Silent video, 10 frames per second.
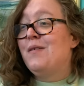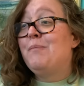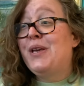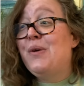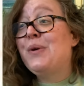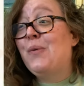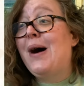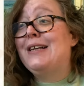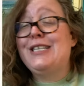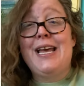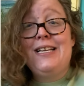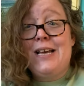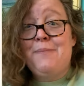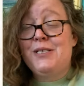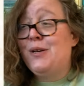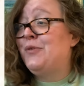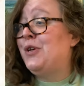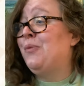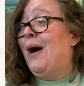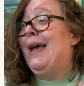But you can watch any episode
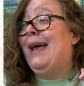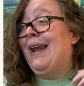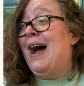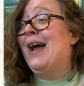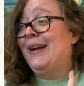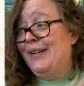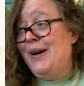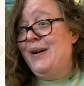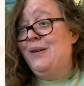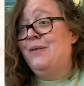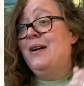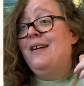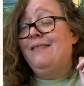you want, and I know